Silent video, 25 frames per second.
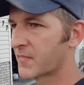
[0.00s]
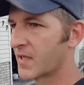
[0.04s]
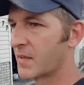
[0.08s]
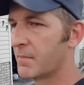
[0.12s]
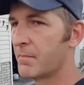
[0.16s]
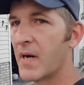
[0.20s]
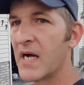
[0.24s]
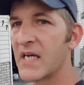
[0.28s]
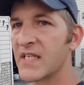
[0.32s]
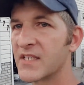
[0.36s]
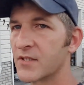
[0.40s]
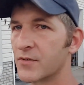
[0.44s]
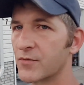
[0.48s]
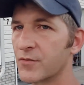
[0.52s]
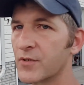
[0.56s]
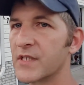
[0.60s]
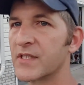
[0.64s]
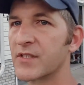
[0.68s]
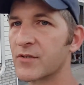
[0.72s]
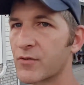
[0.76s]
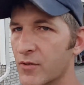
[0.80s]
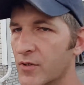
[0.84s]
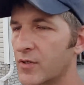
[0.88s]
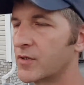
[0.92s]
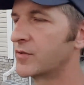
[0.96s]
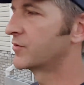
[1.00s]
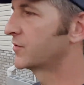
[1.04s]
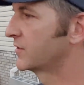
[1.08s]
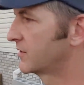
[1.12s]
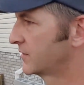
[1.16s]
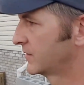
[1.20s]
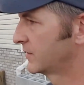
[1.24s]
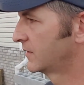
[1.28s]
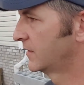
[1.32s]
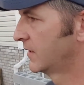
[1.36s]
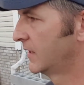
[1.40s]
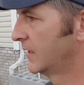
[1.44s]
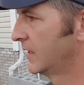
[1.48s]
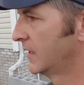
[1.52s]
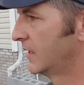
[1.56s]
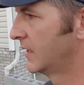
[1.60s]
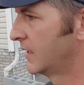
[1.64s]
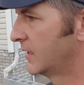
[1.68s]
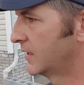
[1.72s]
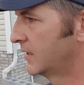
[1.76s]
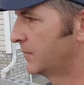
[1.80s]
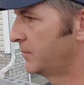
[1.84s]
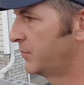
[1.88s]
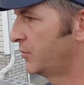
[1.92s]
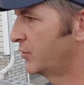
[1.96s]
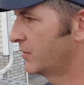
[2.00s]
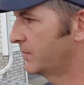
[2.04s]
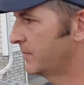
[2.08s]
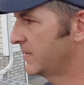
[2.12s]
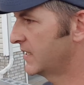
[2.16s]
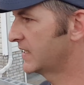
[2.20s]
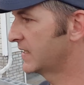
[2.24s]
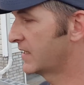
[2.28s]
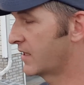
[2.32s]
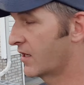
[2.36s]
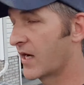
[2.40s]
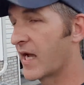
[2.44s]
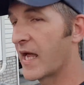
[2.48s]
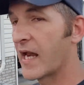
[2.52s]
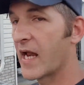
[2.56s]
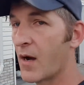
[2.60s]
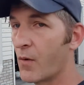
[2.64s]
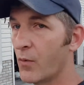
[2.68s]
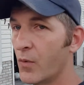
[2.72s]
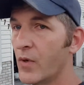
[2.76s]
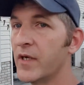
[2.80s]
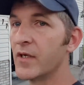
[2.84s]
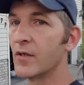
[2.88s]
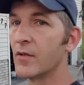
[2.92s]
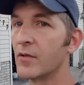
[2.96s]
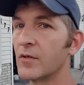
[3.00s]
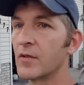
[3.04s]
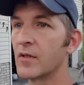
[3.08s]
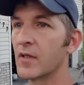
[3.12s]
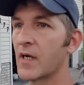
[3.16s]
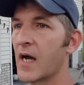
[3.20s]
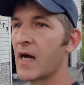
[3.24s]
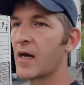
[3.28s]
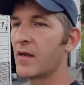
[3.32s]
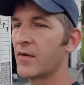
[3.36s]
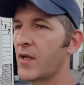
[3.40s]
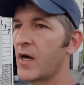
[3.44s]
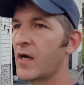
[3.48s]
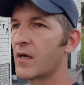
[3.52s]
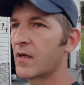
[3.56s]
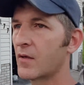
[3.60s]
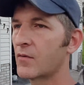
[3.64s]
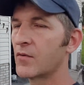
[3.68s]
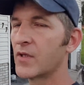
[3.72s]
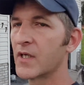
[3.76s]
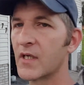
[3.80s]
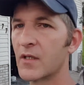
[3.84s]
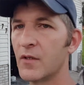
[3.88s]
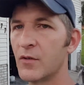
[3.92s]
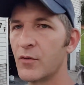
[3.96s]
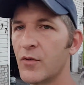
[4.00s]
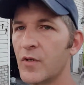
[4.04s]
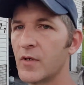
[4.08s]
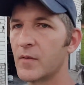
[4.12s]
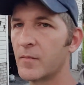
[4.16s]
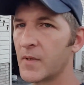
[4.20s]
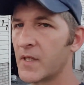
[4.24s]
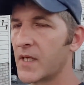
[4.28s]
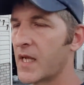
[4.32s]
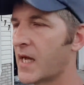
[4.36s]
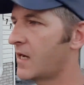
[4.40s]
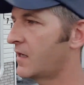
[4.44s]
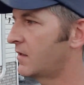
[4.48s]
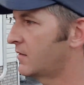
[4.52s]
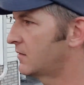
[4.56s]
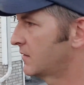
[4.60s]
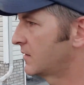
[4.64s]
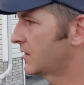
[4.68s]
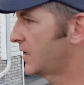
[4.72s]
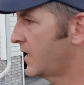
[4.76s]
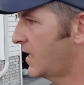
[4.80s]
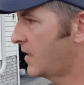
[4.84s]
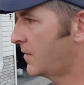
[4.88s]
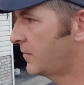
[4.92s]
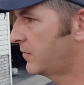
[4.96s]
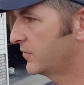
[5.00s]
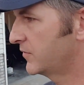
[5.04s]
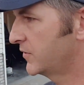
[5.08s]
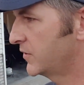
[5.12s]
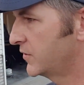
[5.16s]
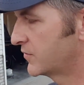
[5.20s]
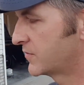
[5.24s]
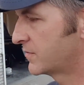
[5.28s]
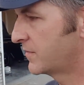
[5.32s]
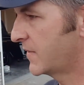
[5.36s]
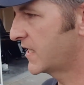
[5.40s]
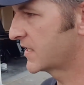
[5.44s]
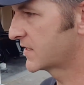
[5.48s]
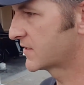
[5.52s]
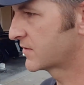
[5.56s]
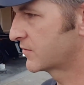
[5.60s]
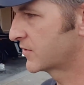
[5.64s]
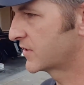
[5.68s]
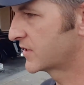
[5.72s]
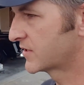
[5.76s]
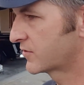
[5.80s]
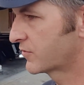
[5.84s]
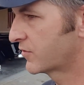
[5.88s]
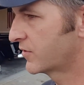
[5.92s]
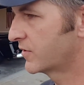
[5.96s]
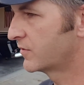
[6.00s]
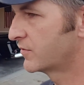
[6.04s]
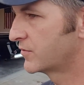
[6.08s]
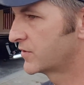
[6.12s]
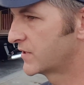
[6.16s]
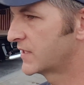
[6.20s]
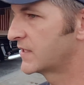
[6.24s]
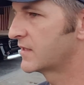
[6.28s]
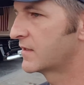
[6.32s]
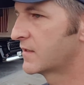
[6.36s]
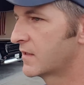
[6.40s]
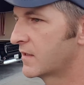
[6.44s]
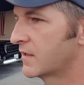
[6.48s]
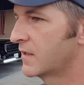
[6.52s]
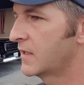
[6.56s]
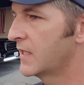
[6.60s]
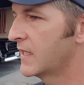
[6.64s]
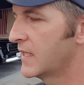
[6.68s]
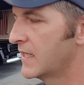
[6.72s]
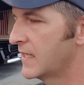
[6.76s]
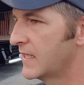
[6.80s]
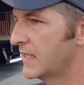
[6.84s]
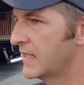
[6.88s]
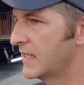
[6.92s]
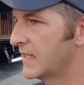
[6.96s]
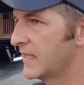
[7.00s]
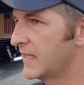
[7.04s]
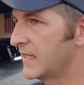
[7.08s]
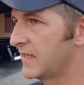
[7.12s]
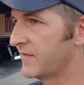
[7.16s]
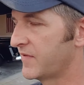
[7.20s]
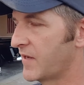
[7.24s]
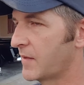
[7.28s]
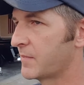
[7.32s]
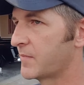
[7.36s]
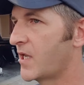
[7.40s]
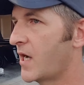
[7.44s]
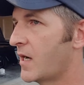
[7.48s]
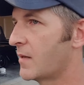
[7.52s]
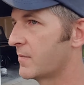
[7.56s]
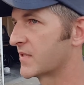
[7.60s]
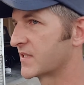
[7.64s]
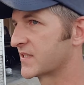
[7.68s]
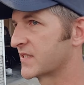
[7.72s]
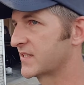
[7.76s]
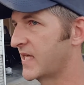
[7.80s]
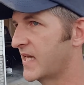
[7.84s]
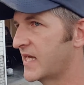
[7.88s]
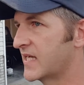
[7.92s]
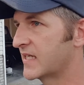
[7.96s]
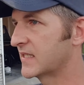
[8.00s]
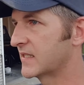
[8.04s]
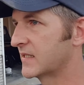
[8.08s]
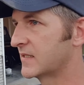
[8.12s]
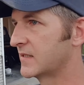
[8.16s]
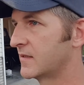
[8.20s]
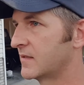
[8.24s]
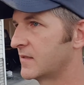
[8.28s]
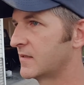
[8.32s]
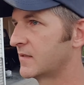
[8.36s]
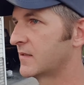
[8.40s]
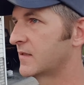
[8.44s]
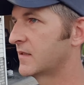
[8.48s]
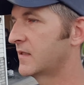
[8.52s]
masonry screws to put them in there, and I'll not only glue it, but I'll use masonry screws in the, if I'm not mistaken,